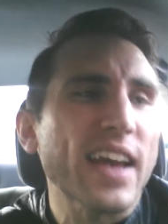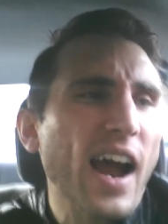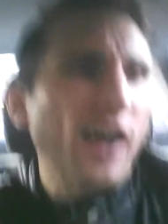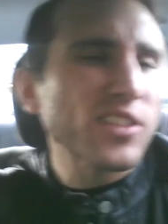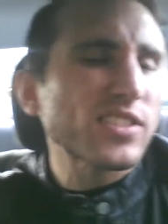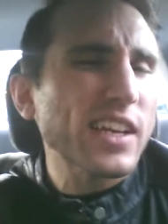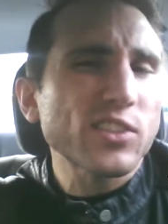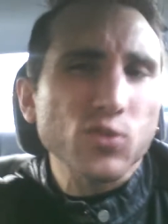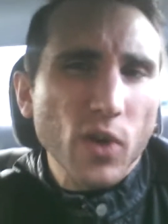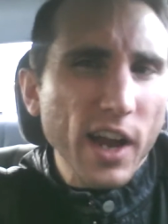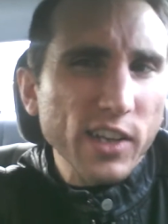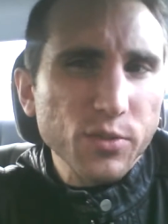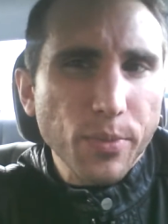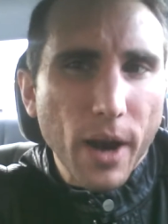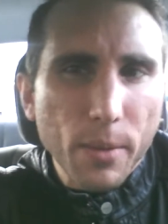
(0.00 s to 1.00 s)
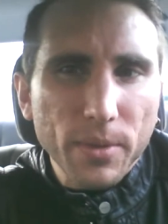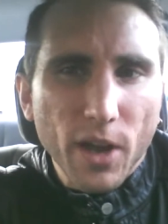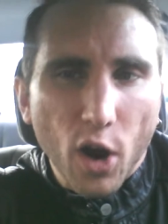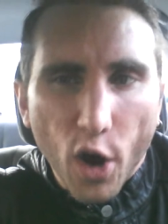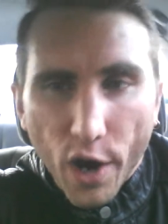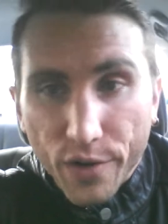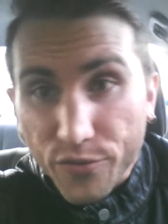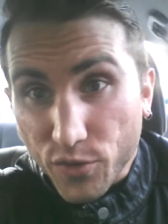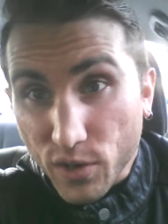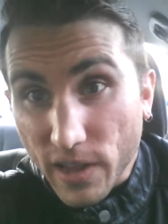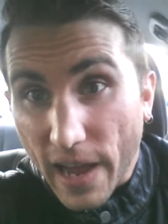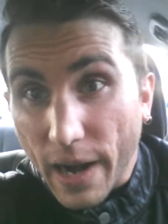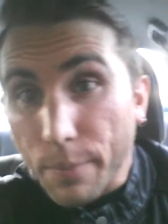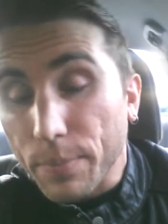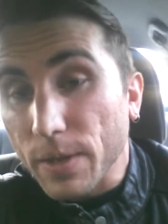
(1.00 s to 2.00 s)
else. That's why it's probably hard for a
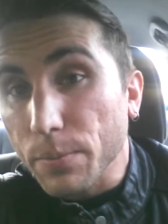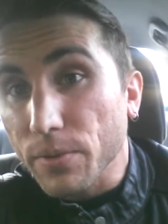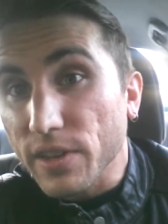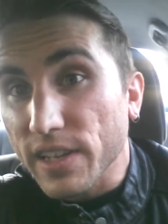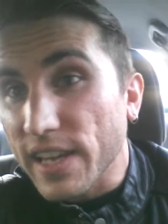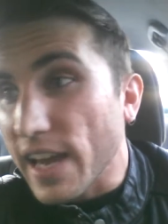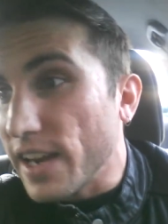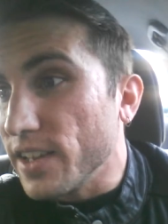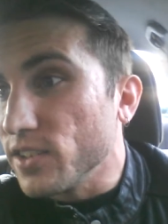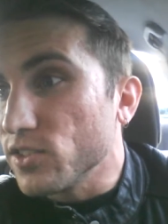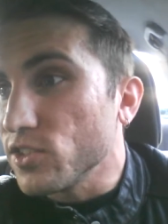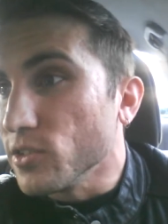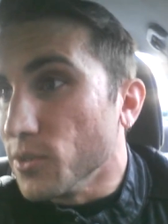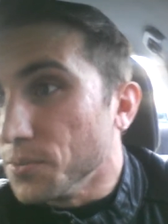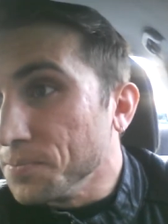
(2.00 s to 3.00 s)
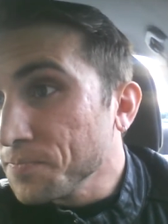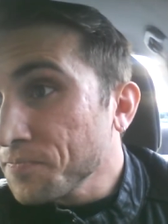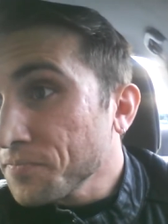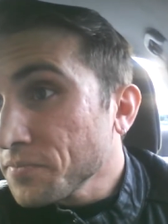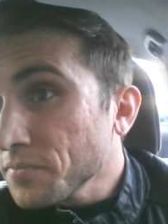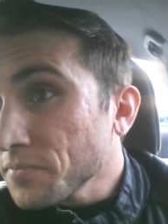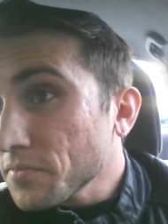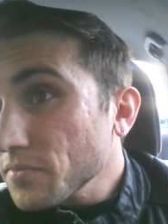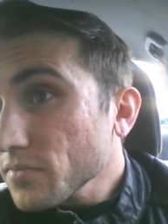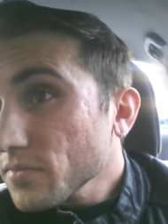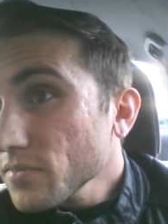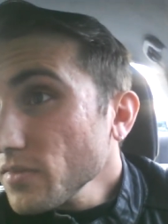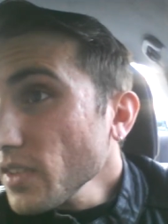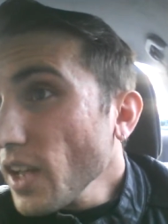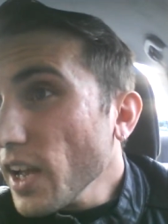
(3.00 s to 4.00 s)
lot of people to get into.
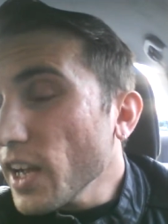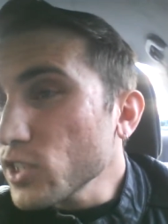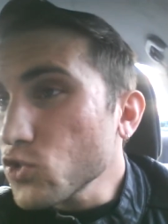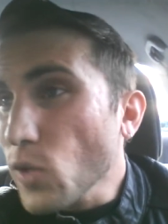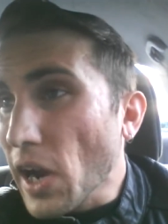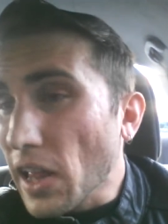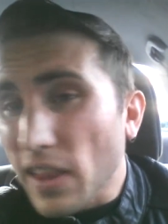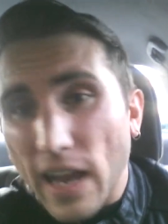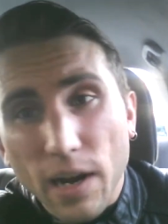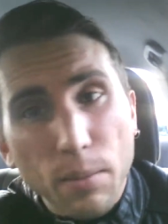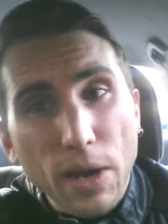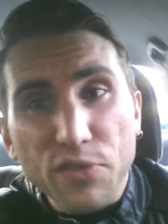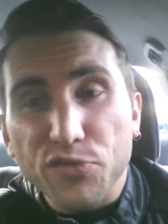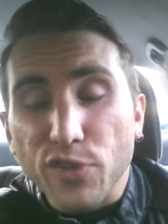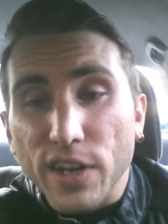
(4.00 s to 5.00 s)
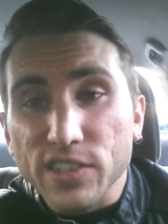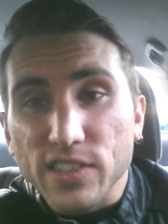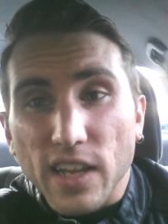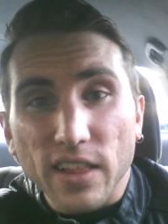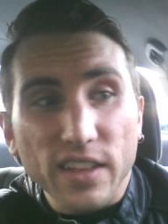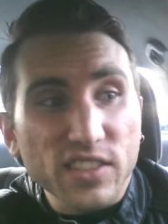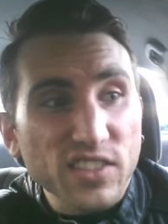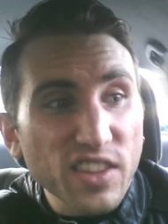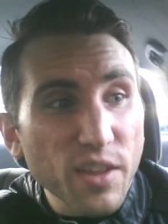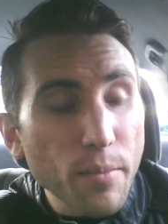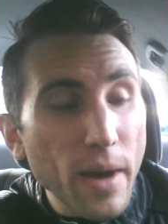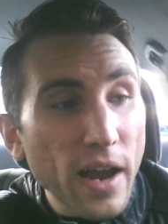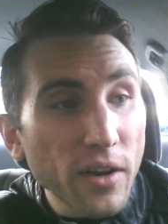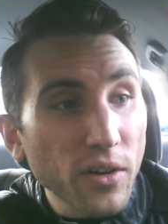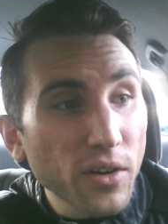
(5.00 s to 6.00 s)
That's why a lot of my friends that listen to
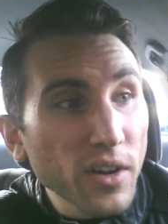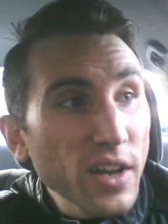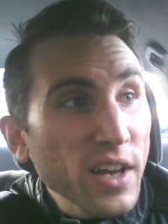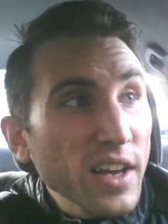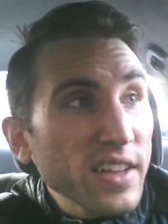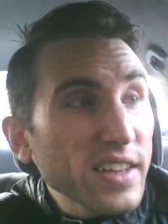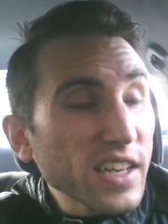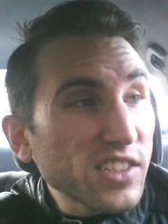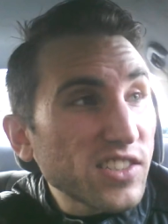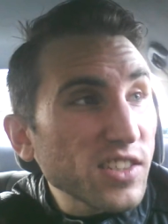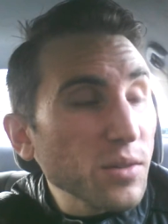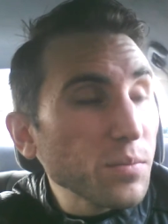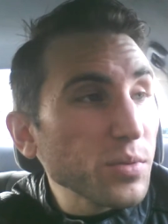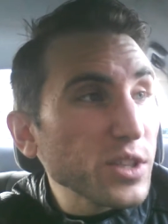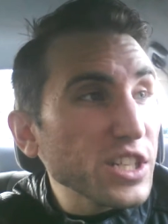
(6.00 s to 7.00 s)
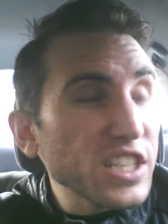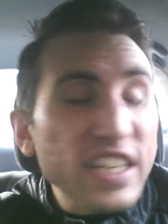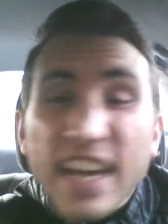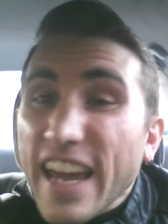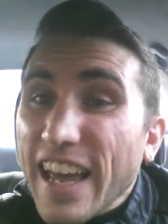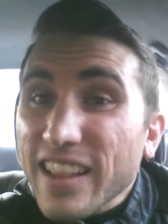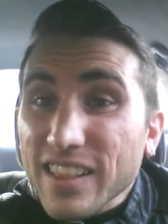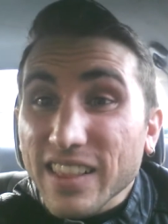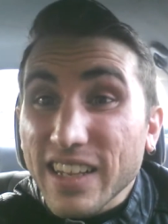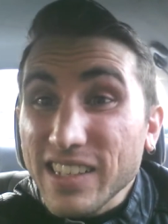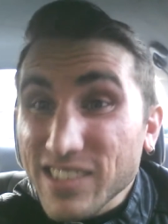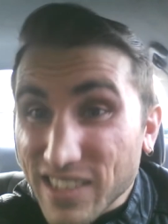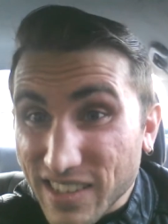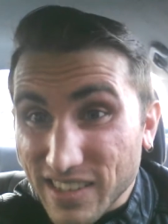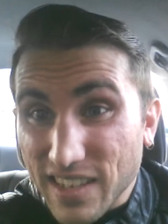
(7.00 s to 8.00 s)
metal, they simply can't
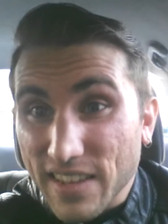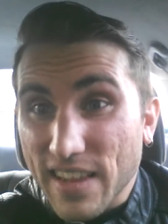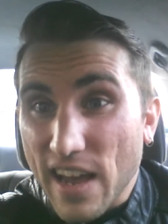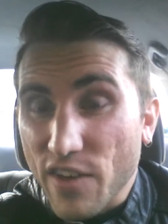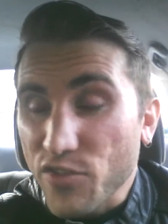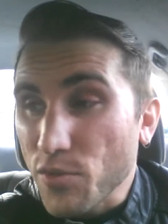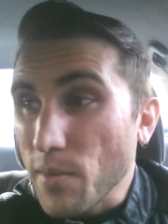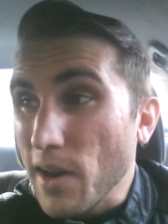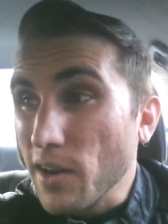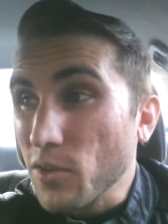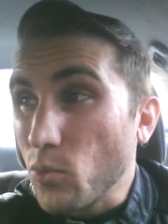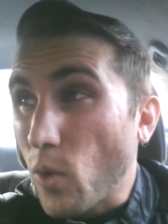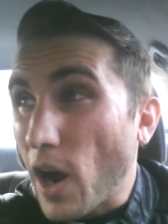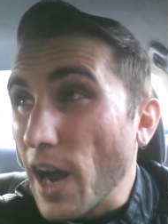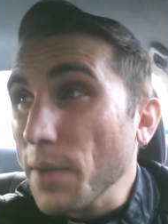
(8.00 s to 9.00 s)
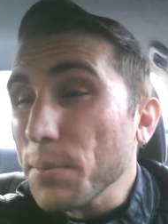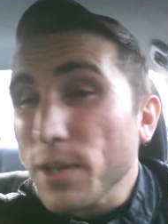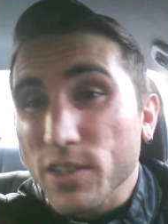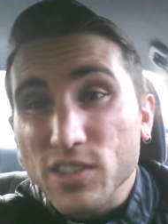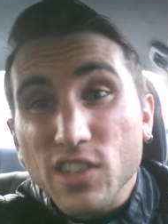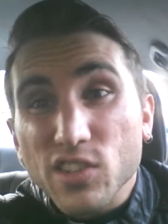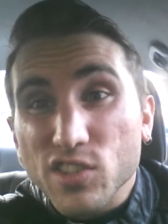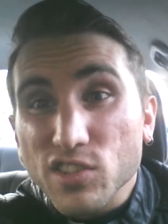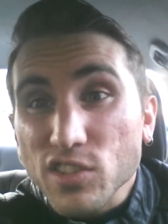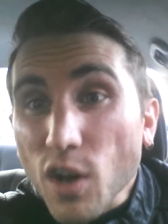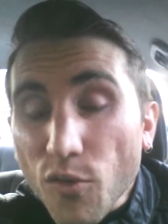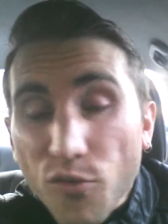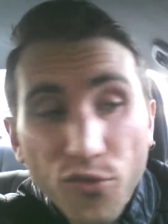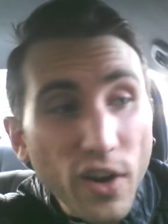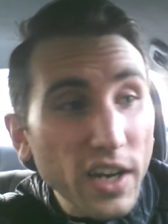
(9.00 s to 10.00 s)
listen to death metal. Why? Because it's
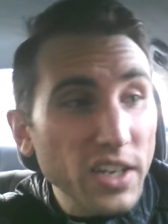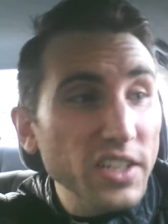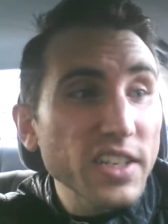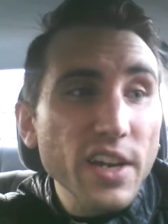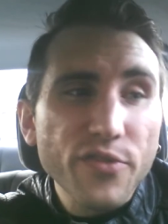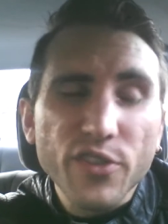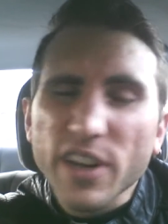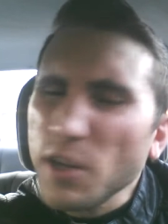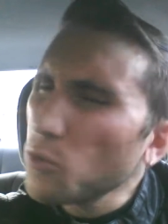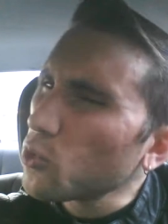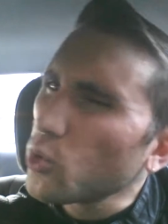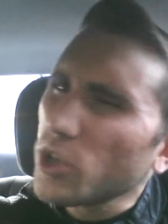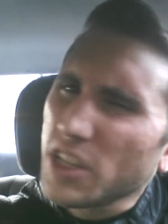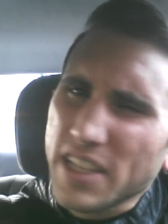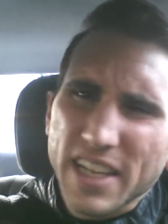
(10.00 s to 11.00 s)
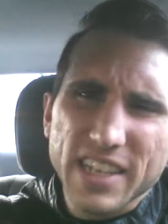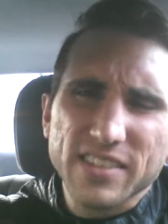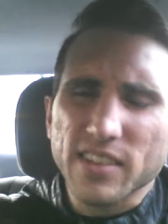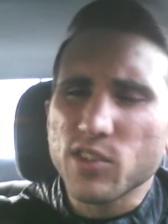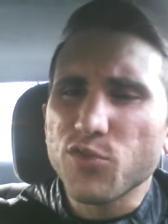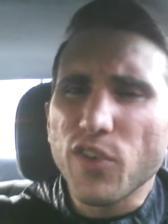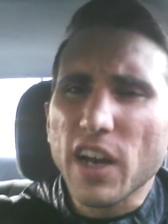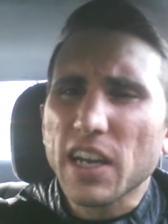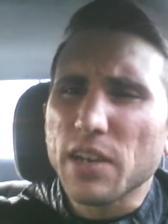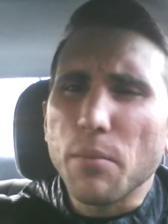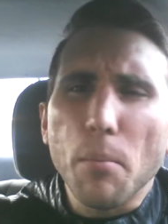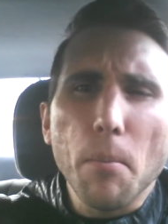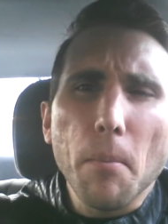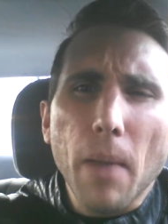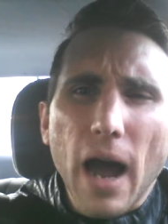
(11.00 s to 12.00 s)
so fucking different. It really is. It's fucking
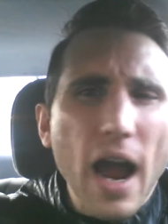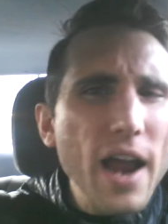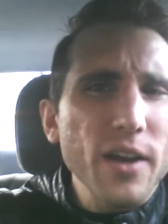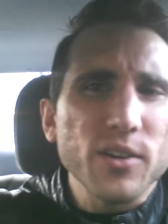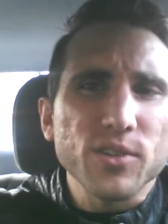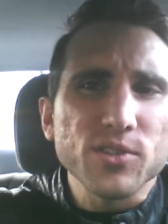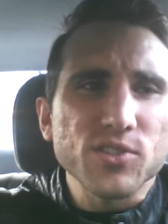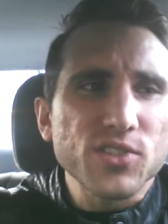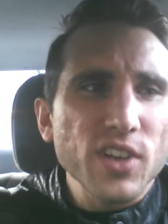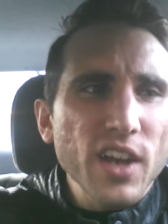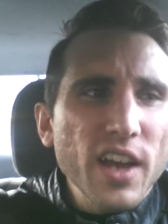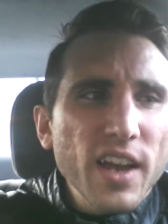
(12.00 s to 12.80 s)
miles